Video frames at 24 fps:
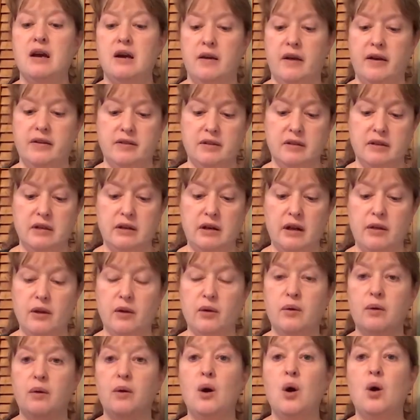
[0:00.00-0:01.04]
This is
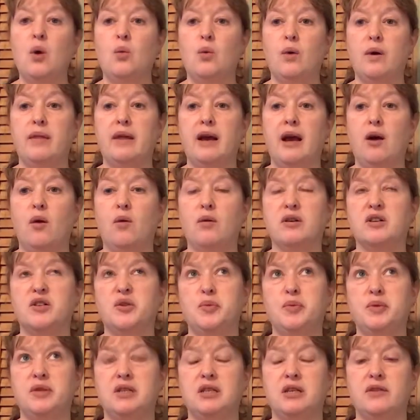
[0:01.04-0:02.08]
another one that I ordered
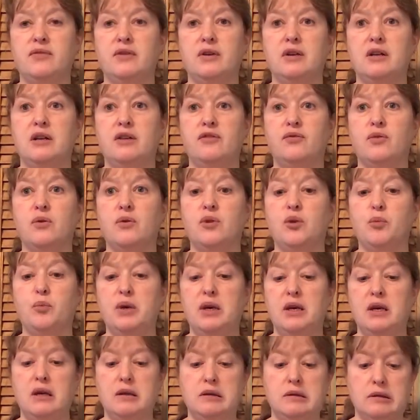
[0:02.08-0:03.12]
specifically for the
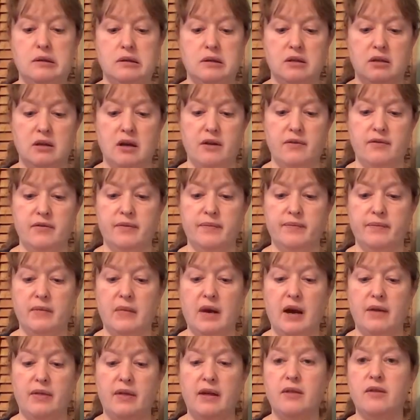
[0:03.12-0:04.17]
bees and stuff.
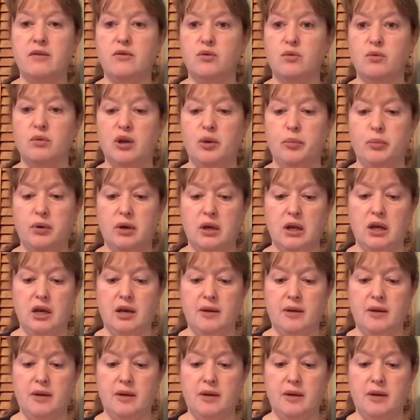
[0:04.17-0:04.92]
I think it's really pretty.